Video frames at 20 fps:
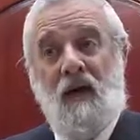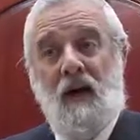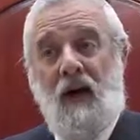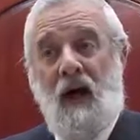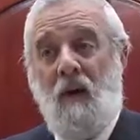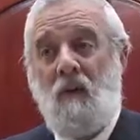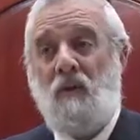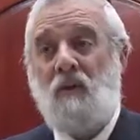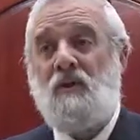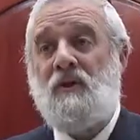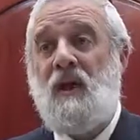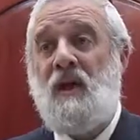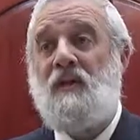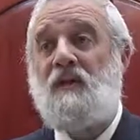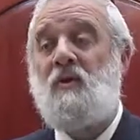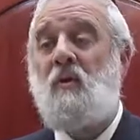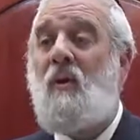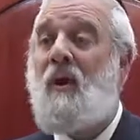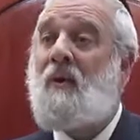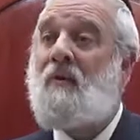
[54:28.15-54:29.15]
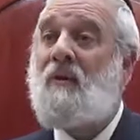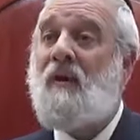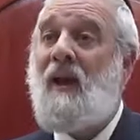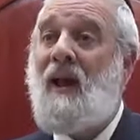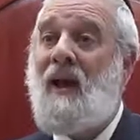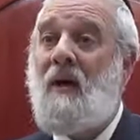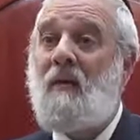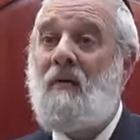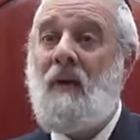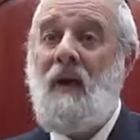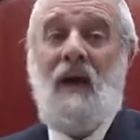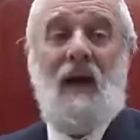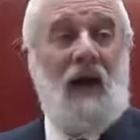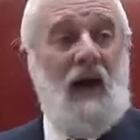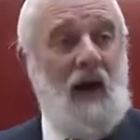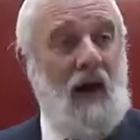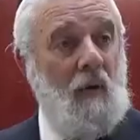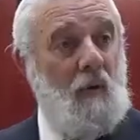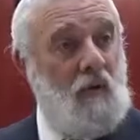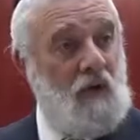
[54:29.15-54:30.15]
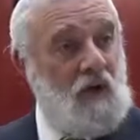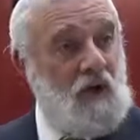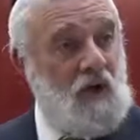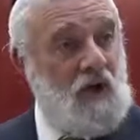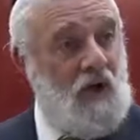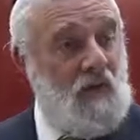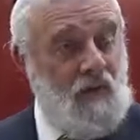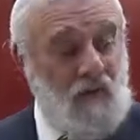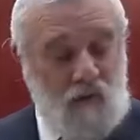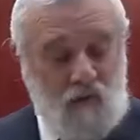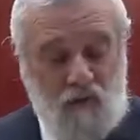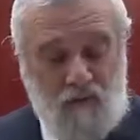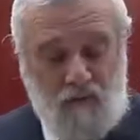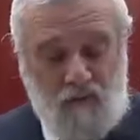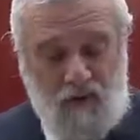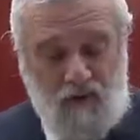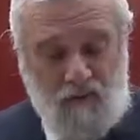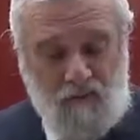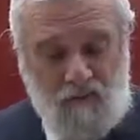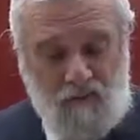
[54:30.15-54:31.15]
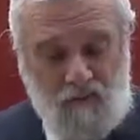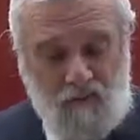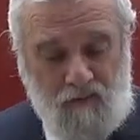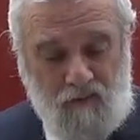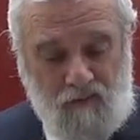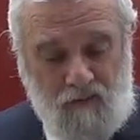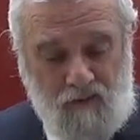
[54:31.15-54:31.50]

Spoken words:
I will say so out loud. I will share it with people.